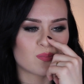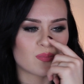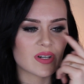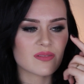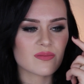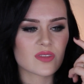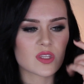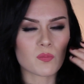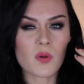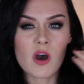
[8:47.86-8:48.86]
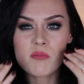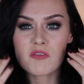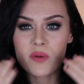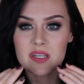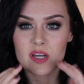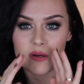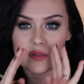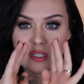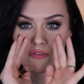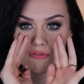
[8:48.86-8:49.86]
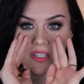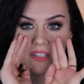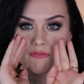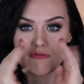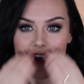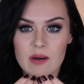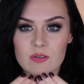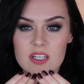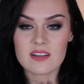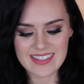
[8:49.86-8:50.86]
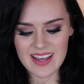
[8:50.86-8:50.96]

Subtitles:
but the bottom of my nose is really rounded,